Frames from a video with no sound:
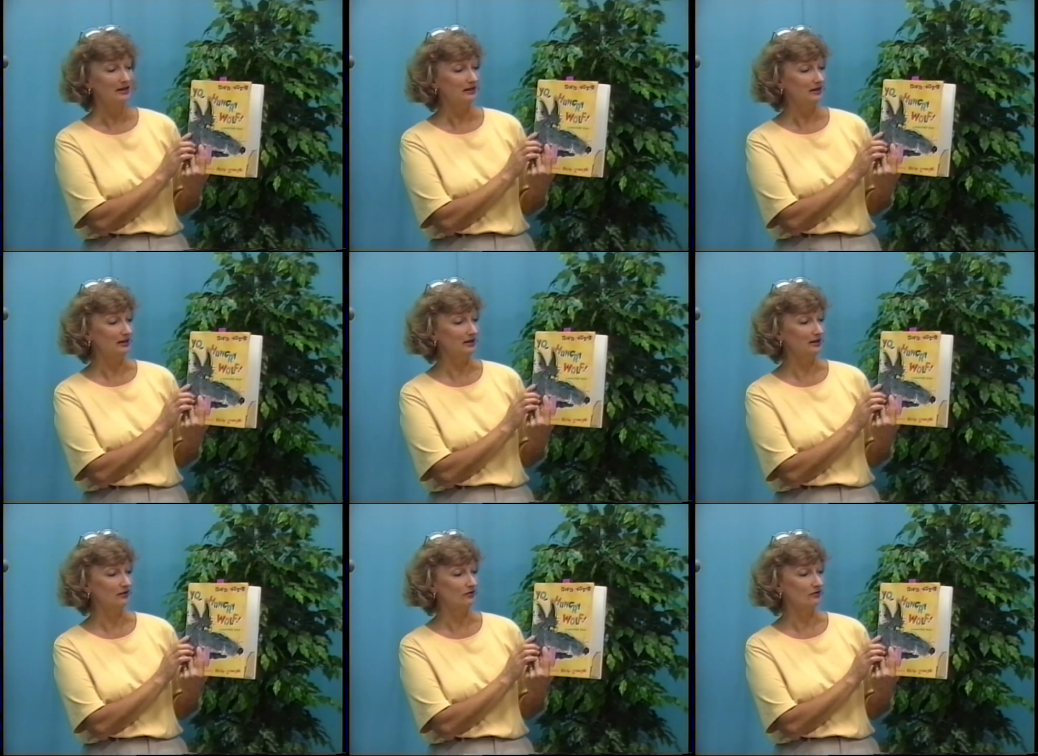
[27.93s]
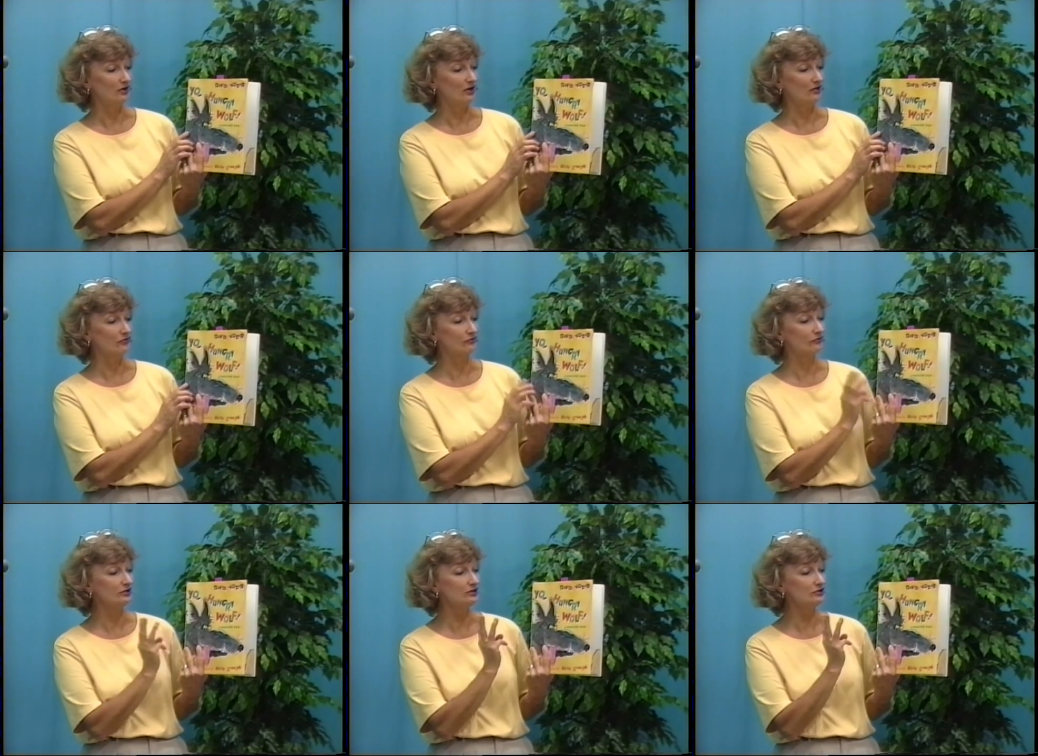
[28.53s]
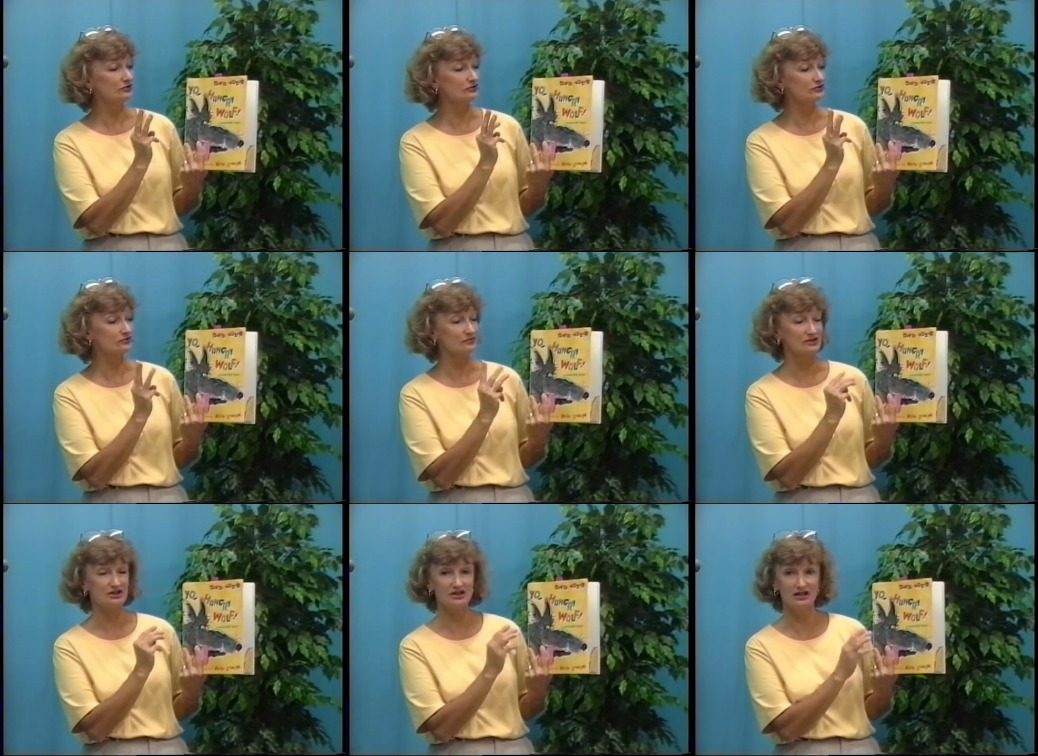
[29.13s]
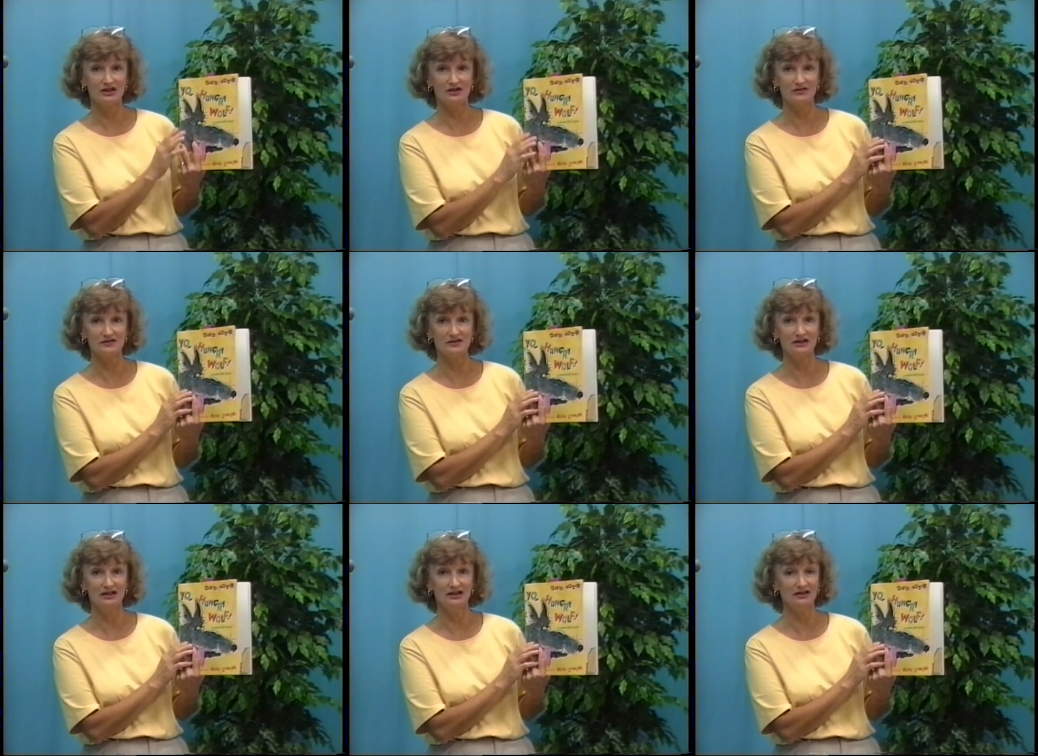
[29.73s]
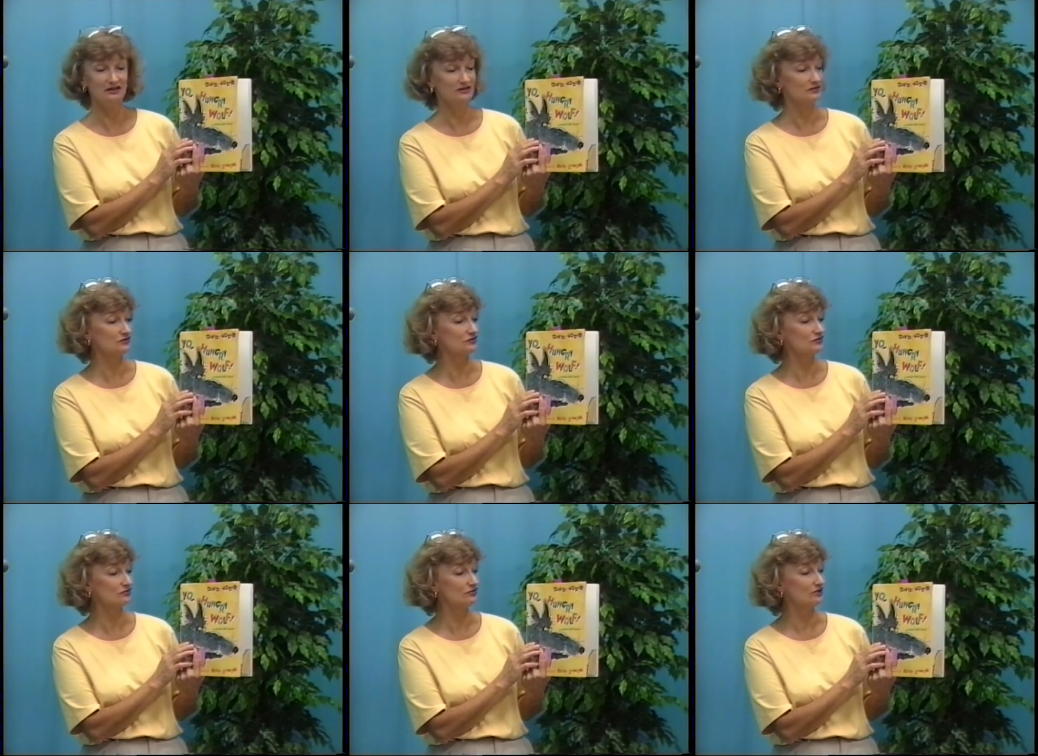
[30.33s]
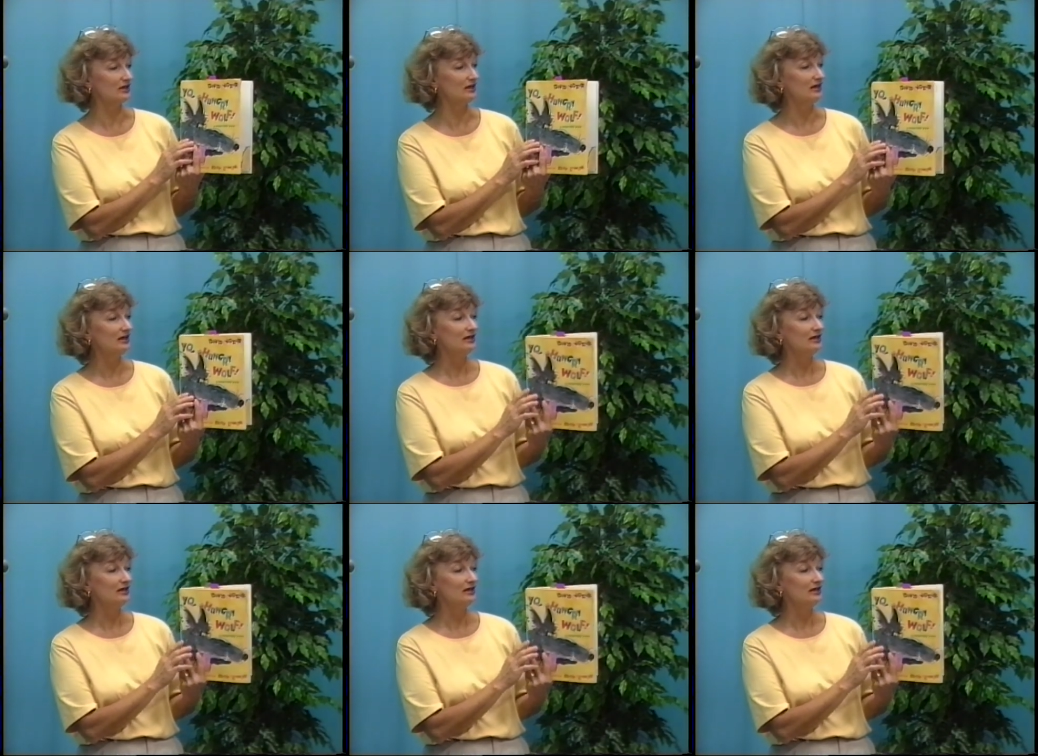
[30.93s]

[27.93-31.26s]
and there are three nursery tales in this story.